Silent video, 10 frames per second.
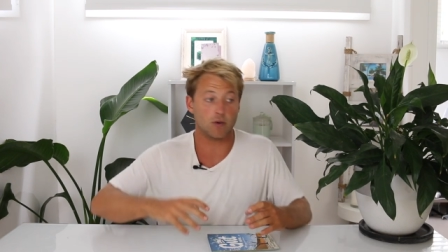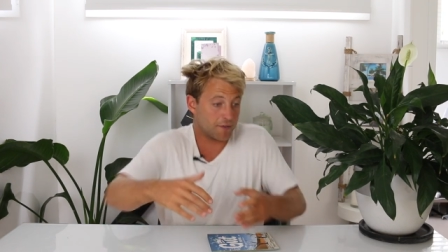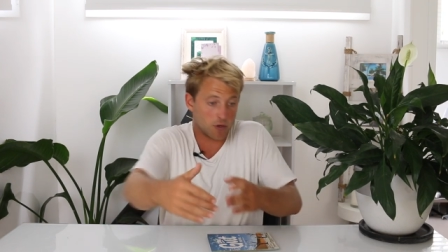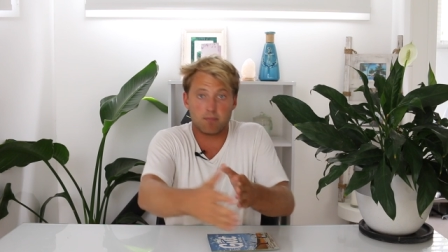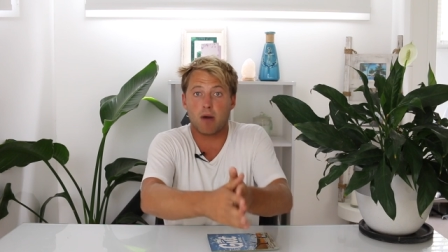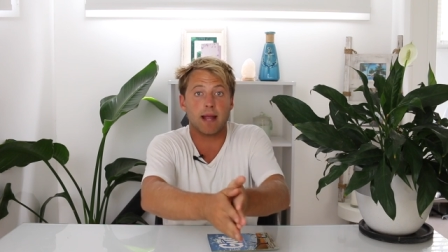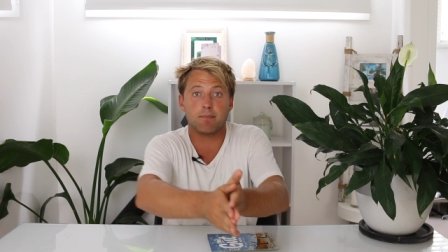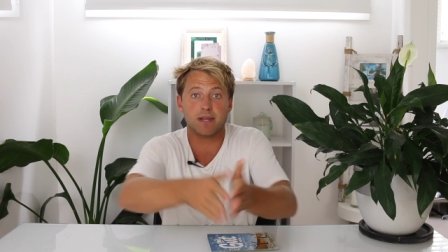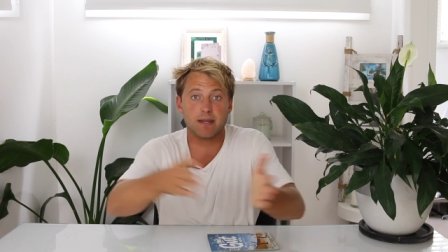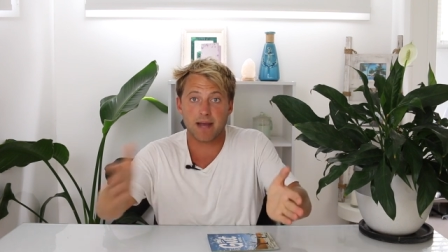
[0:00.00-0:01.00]
Your film
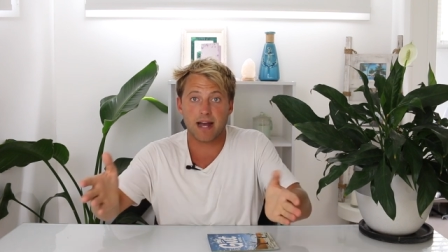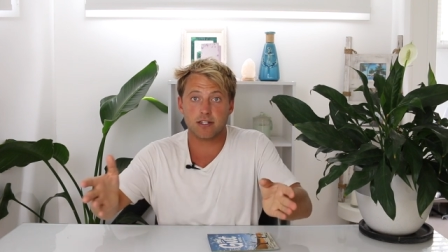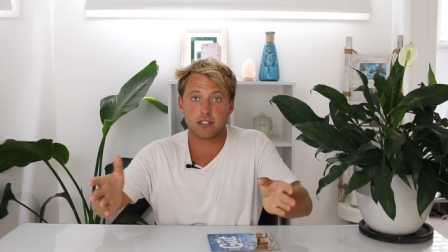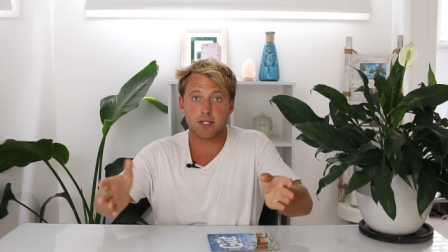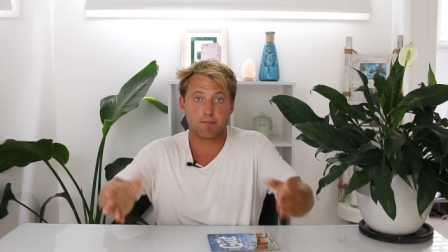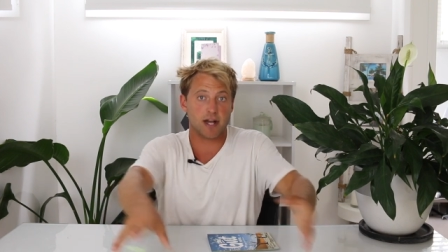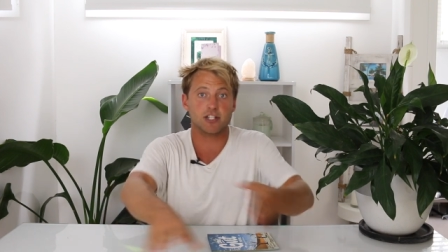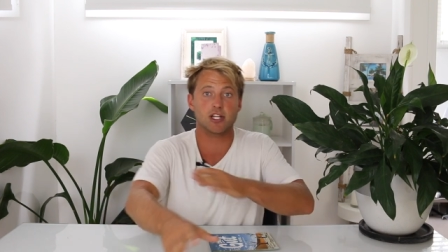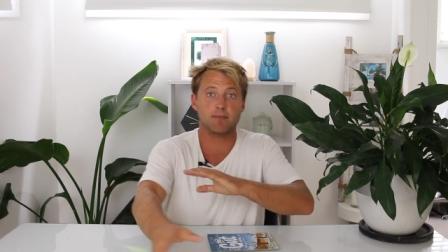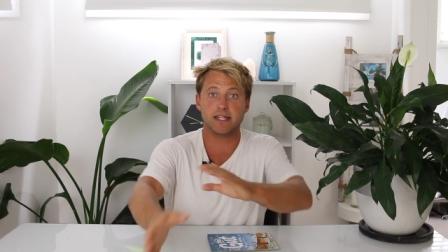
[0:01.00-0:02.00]
might be about
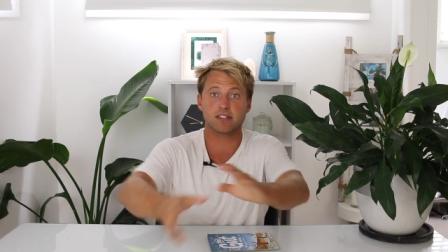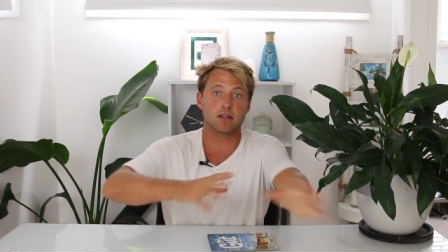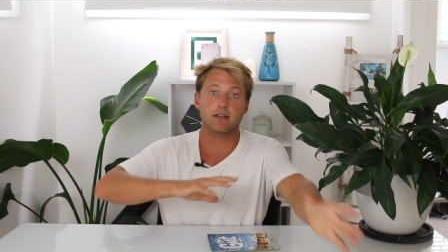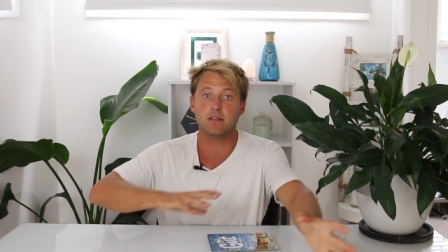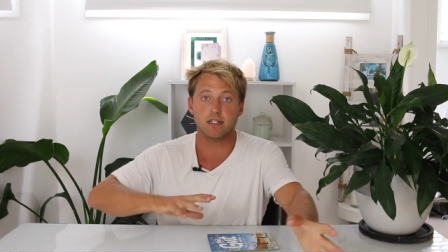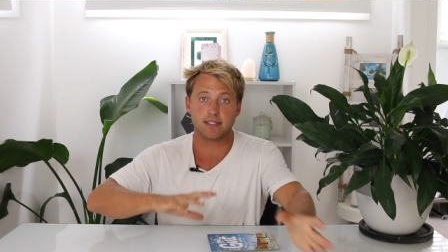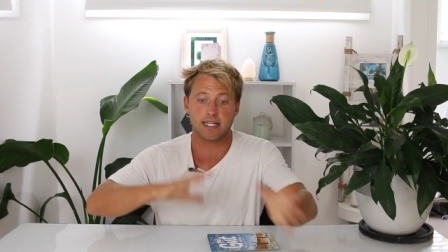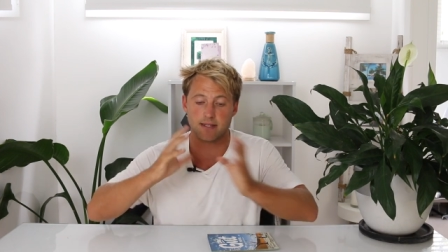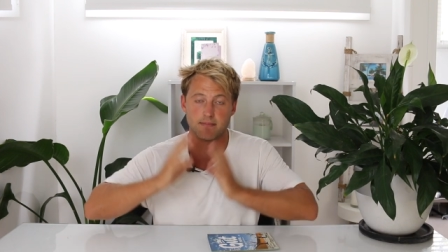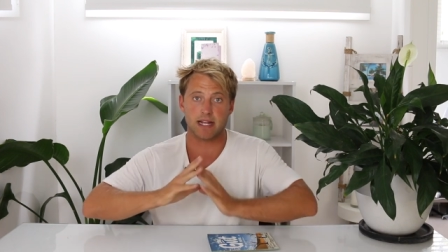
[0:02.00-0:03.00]
depression and mental illness
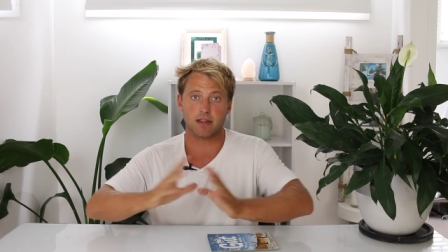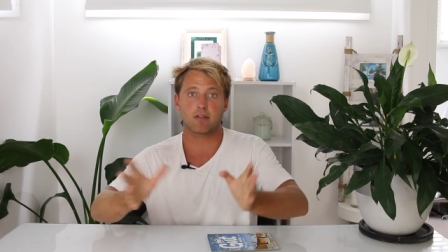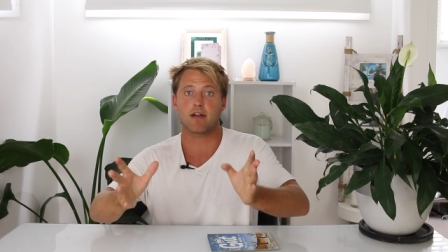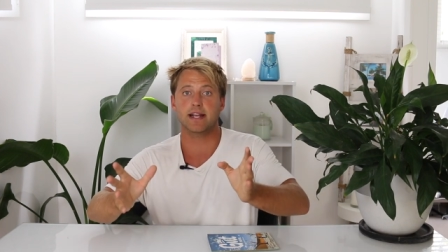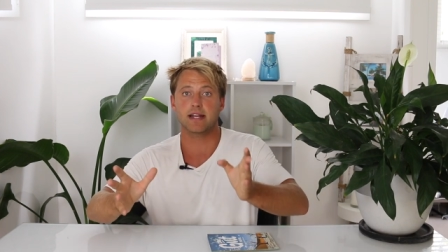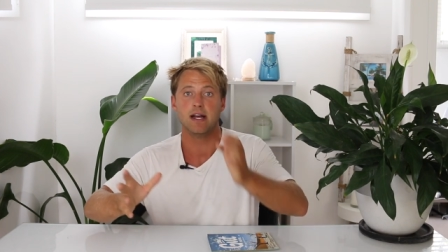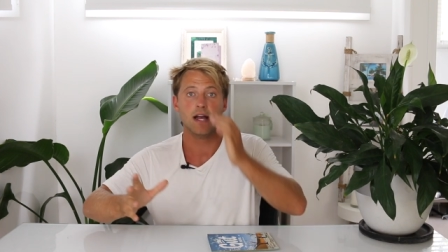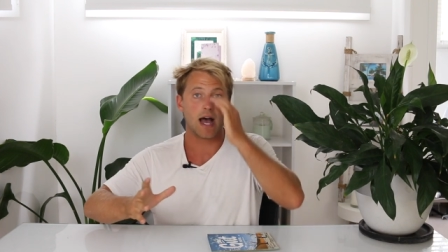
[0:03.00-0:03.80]
as a main thread.